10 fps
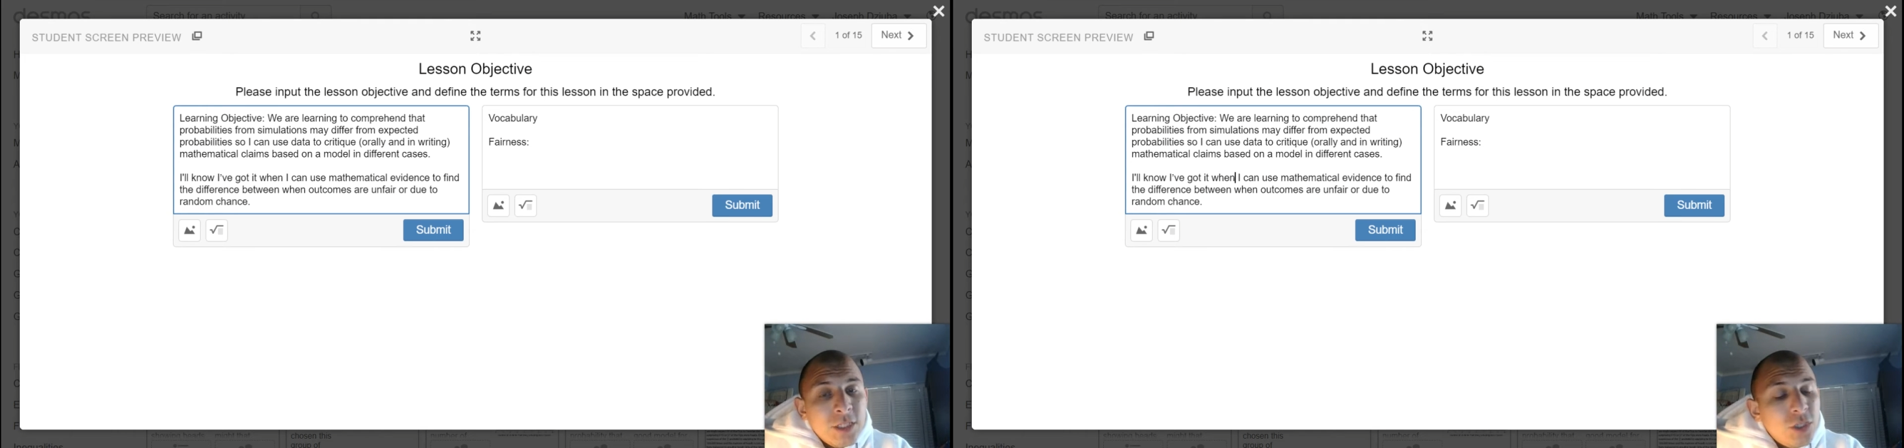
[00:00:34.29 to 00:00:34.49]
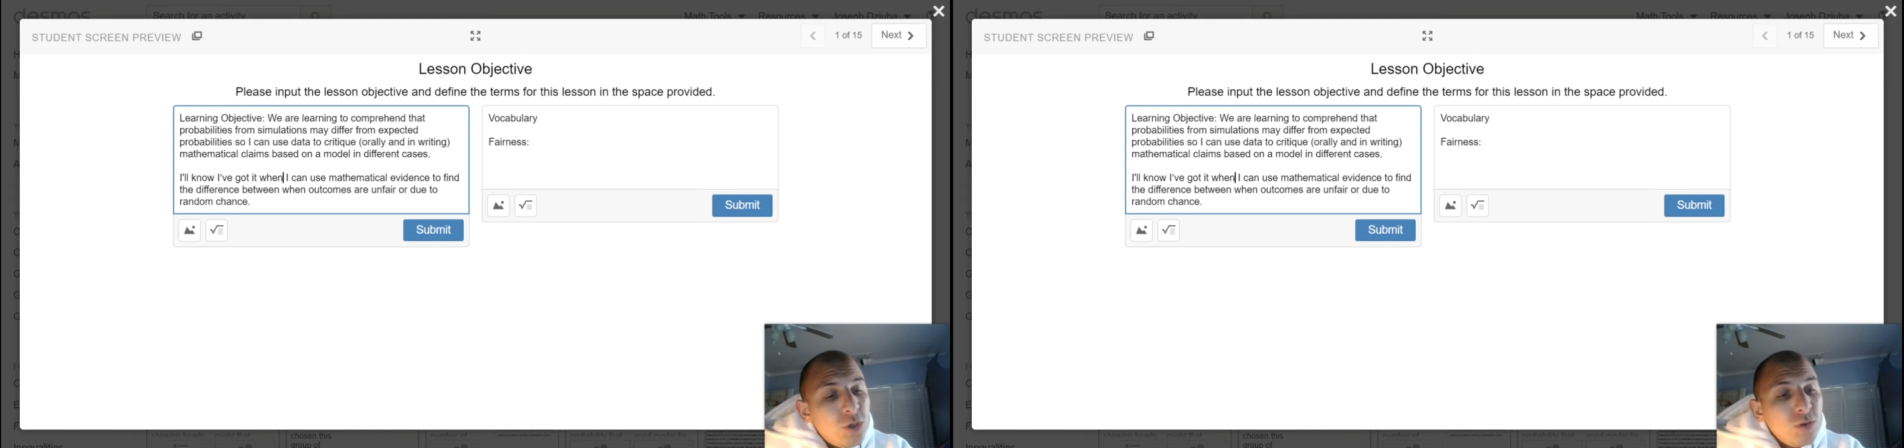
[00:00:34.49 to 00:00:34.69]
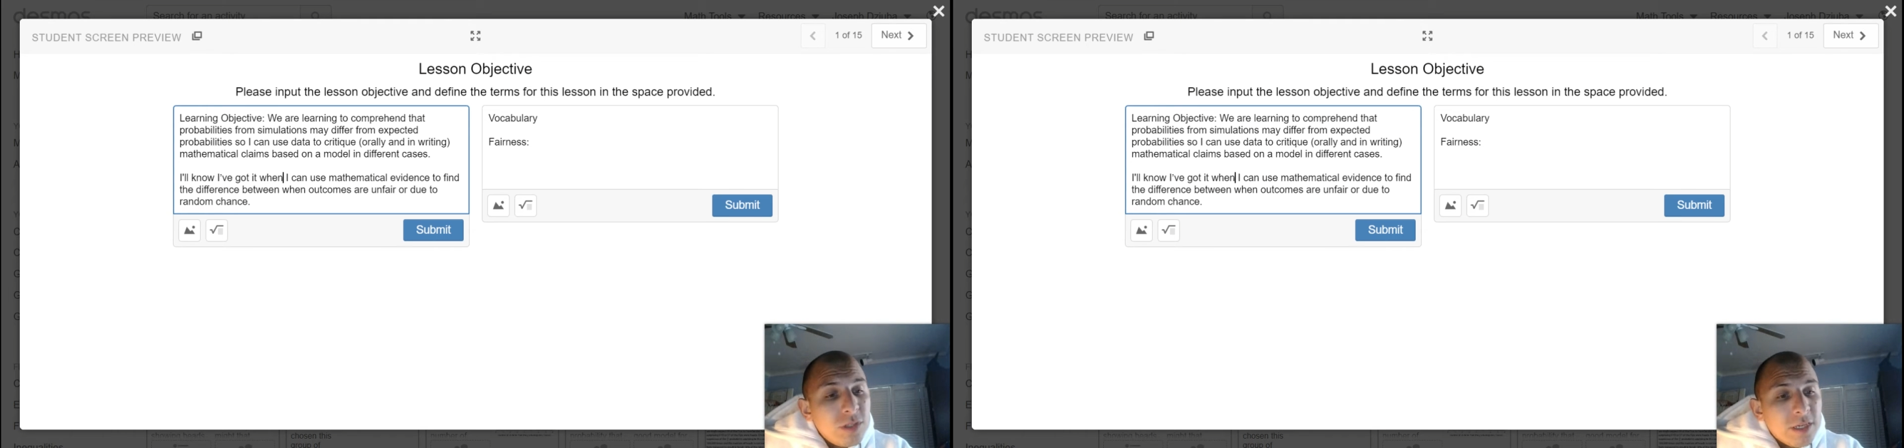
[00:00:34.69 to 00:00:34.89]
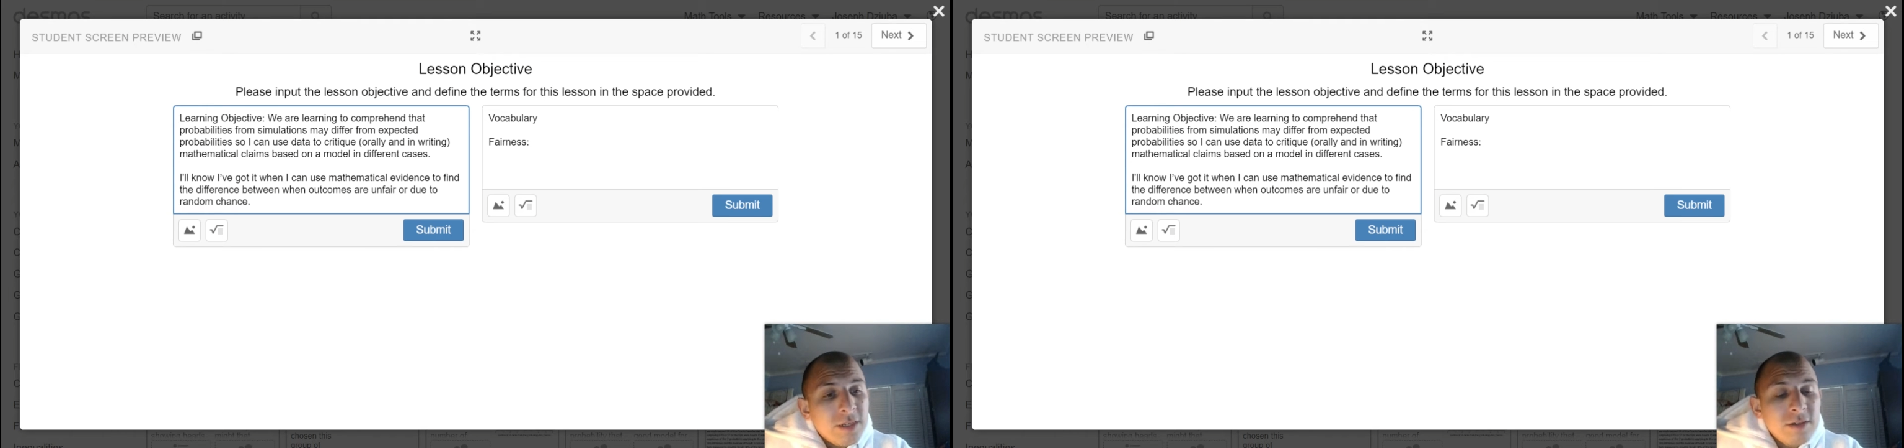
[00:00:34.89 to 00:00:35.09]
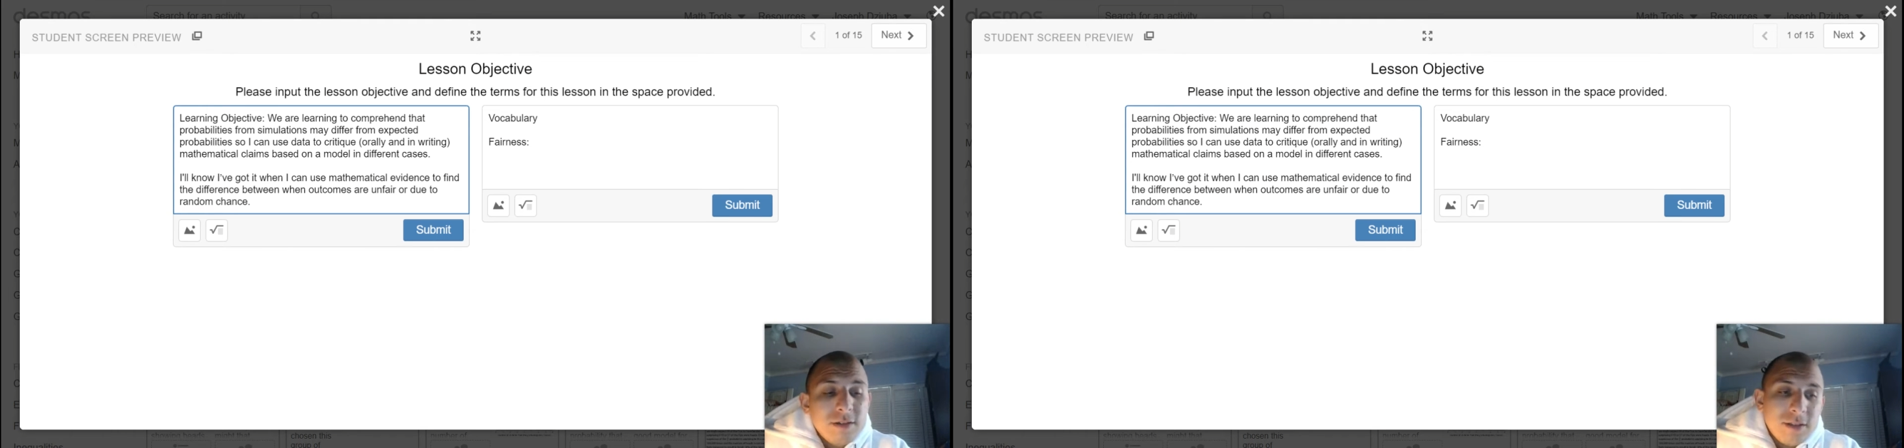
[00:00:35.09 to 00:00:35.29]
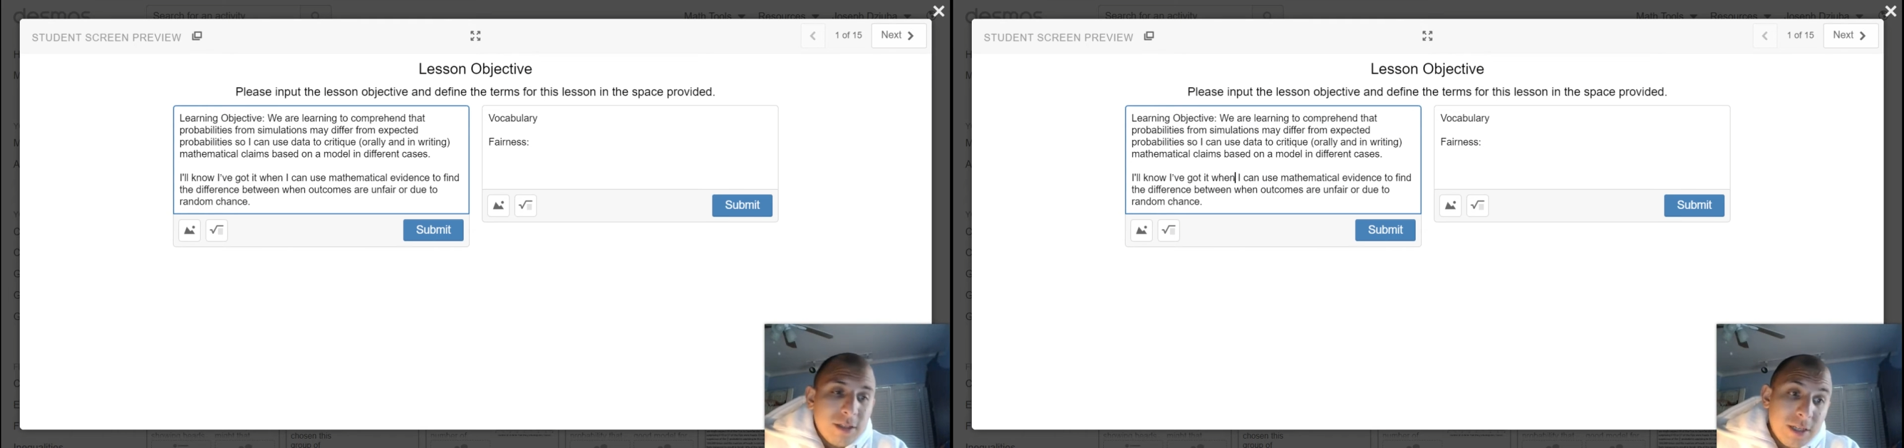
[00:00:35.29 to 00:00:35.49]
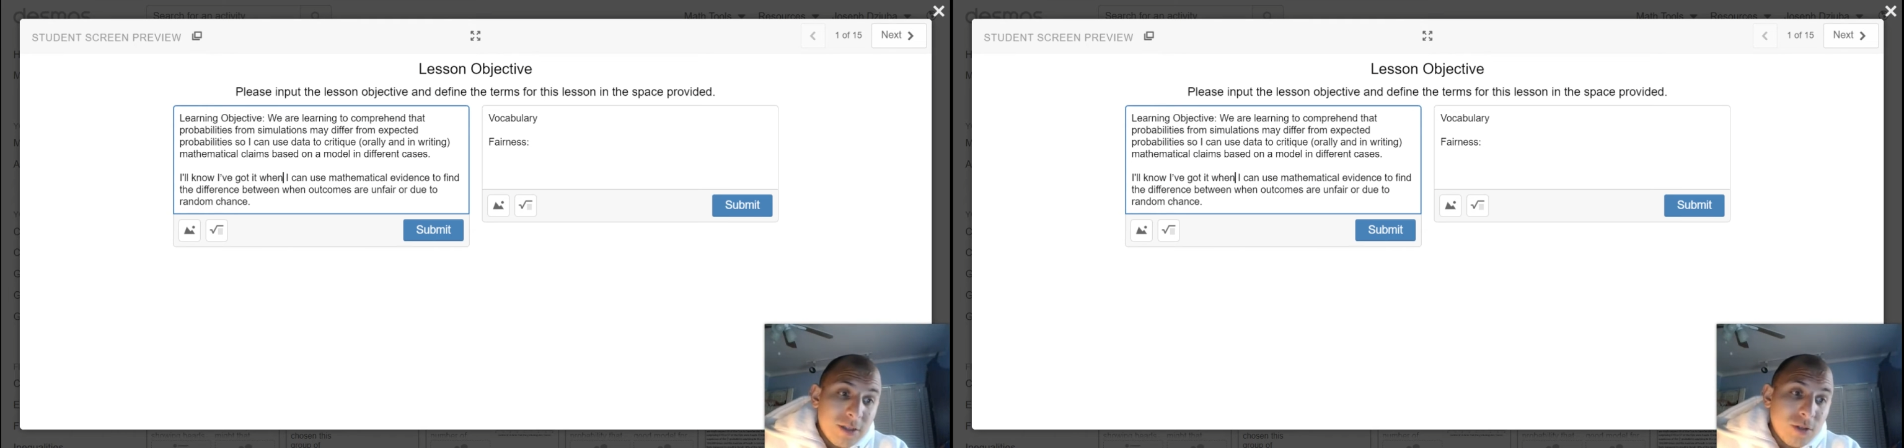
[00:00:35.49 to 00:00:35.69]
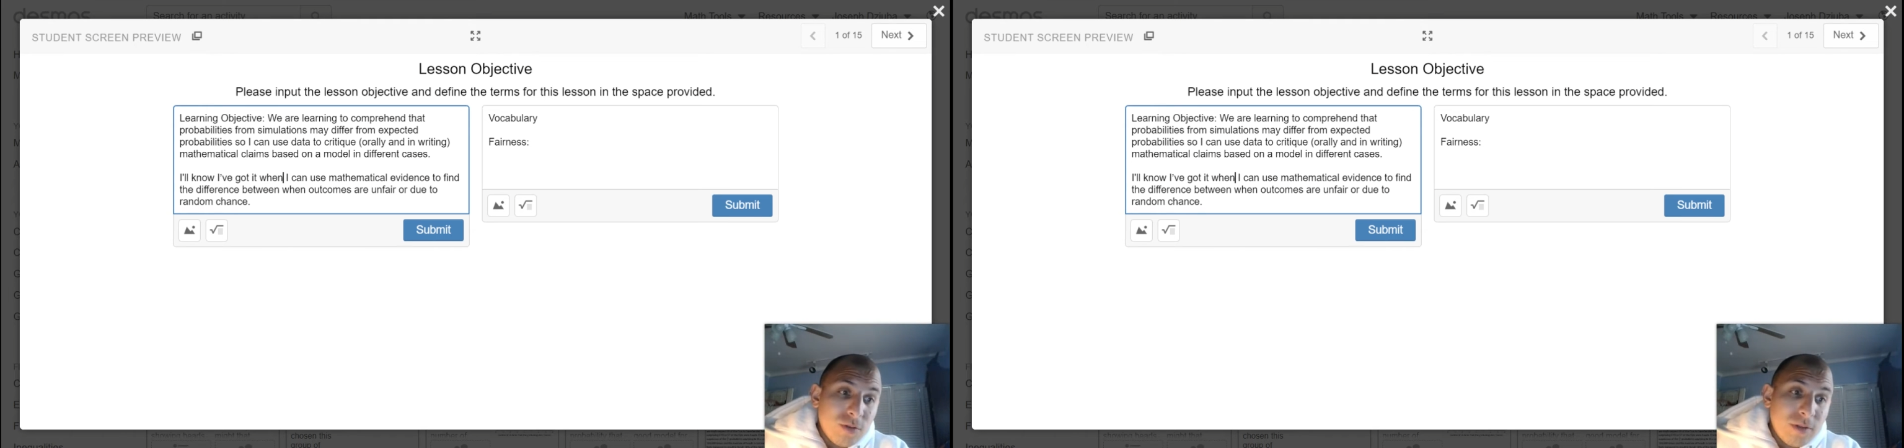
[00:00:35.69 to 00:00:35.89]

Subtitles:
using statistical